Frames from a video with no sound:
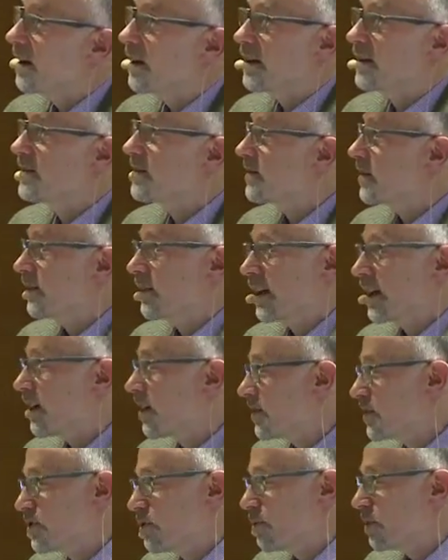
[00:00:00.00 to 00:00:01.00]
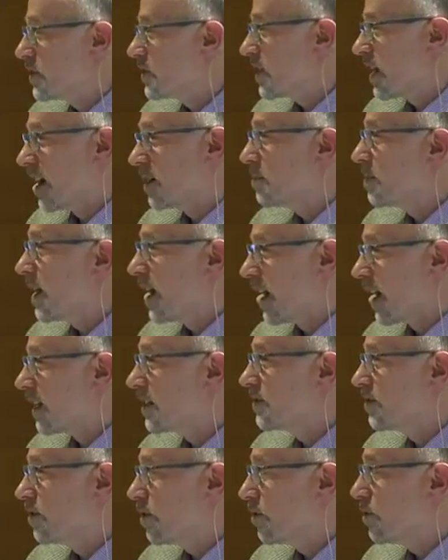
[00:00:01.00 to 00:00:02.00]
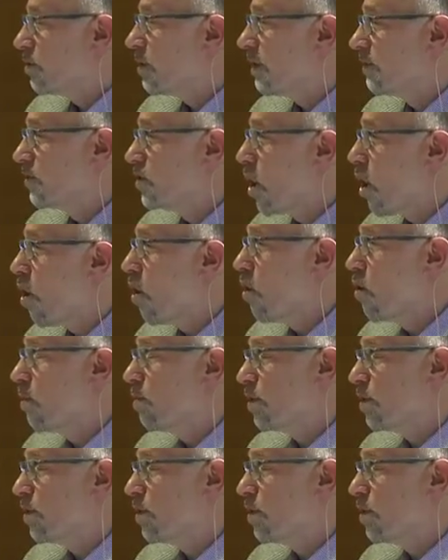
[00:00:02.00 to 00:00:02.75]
it's like a suicide pact. You know, you have no